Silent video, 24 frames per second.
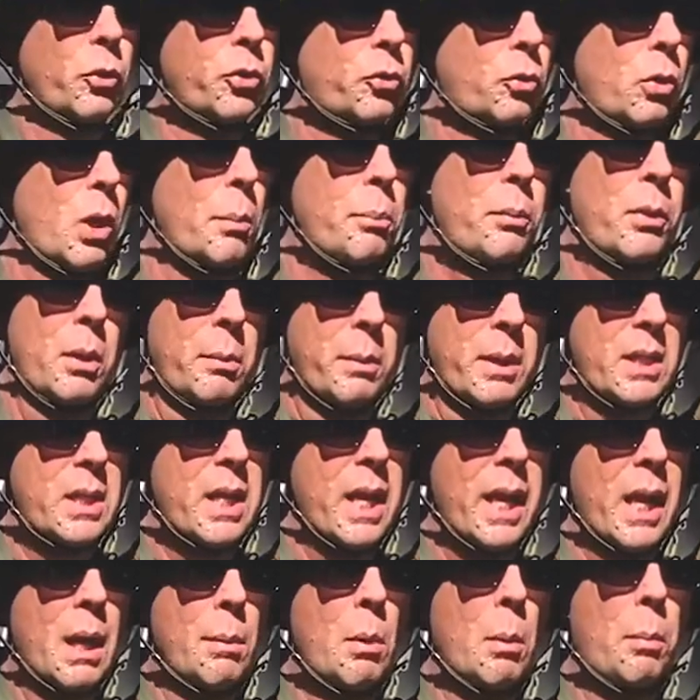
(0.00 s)
strip them and
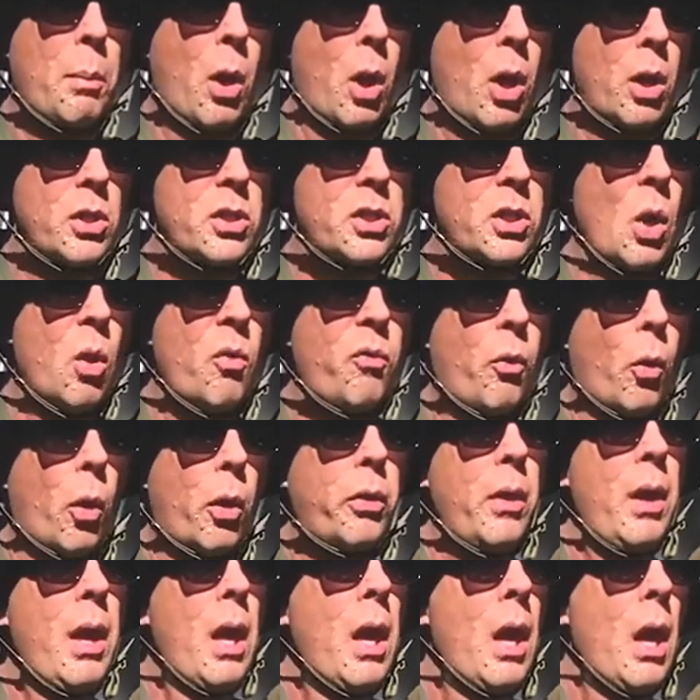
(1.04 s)
take them apart and so
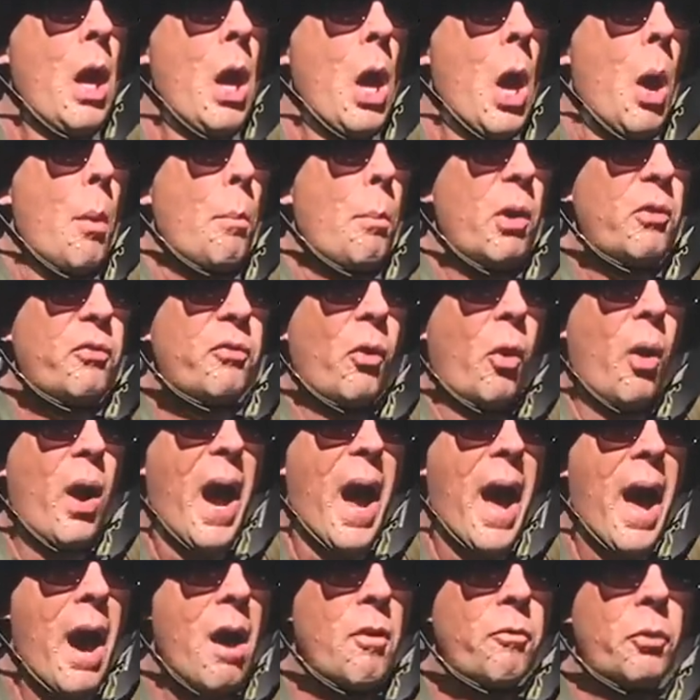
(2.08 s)
forth, but for
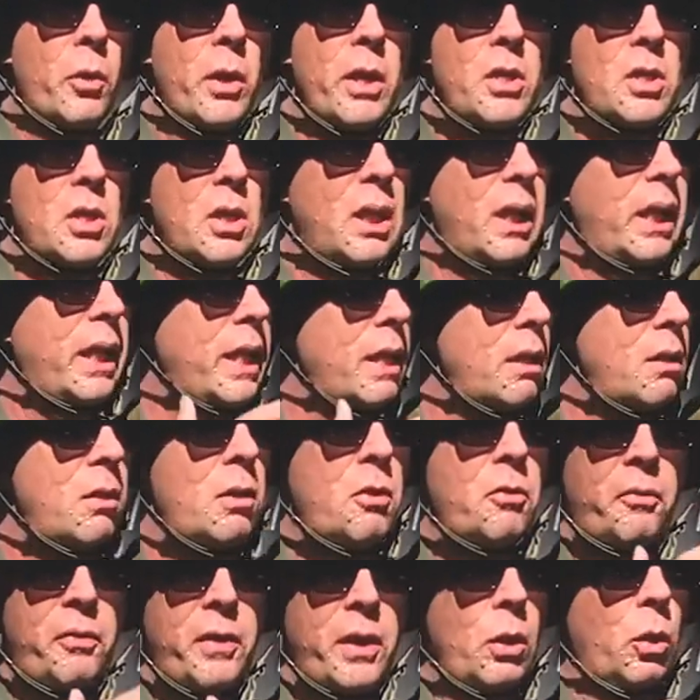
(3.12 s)
average
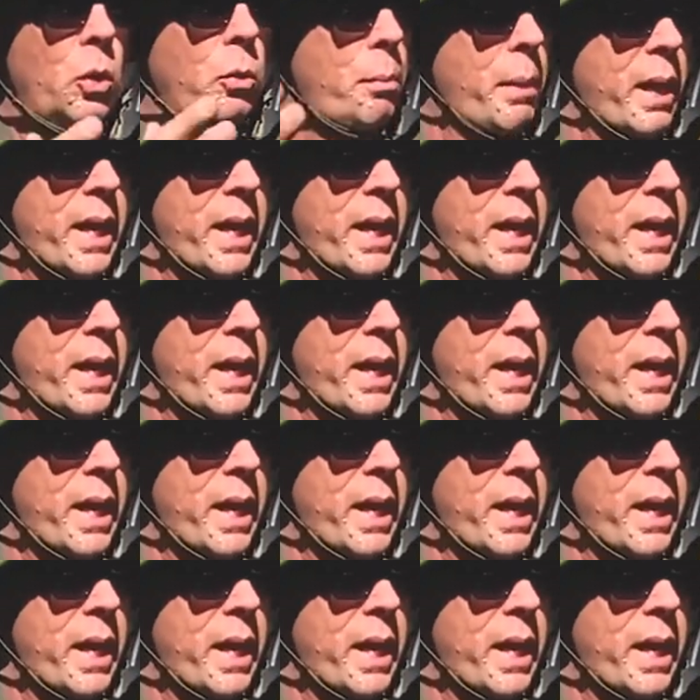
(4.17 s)
in-the-field